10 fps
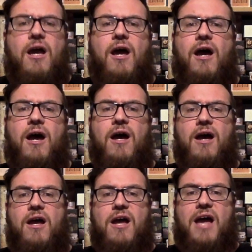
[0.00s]

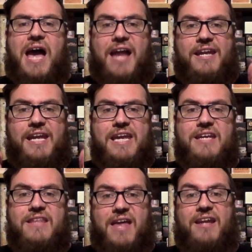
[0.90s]
And
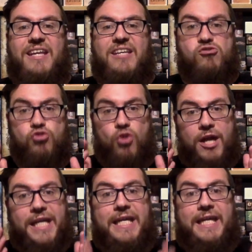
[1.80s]
he then can try
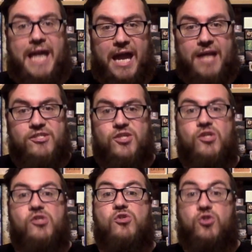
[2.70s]
and get
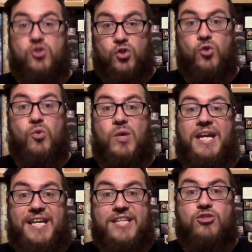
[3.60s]
to
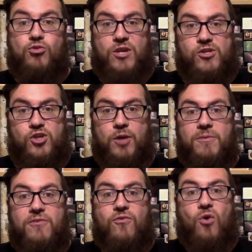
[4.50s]
his treasure
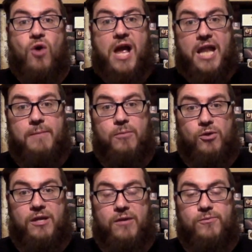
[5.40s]
before
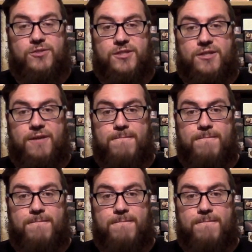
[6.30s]
anybody else.